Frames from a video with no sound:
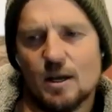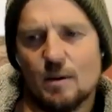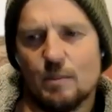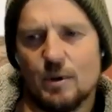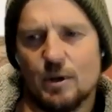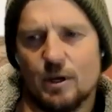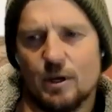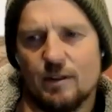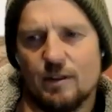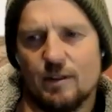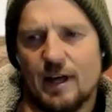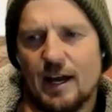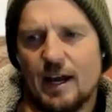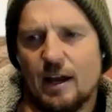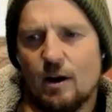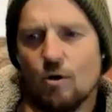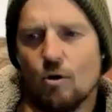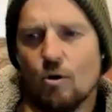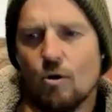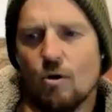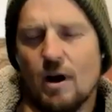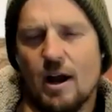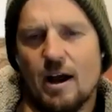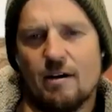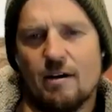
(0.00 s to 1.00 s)
but they
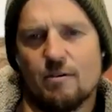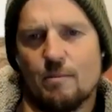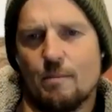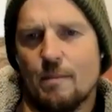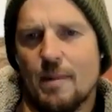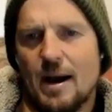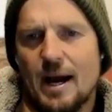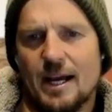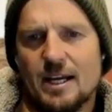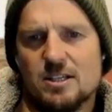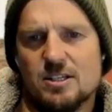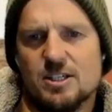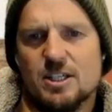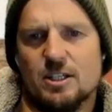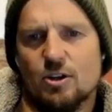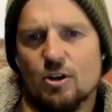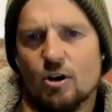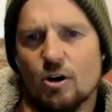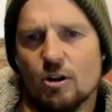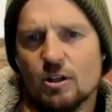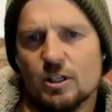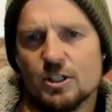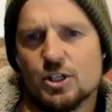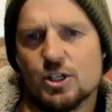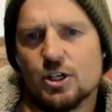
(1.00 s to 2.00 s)
all have amazing
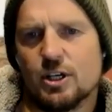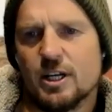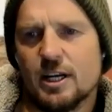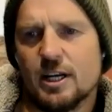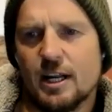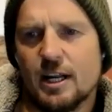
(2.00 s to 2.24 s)
knowledge.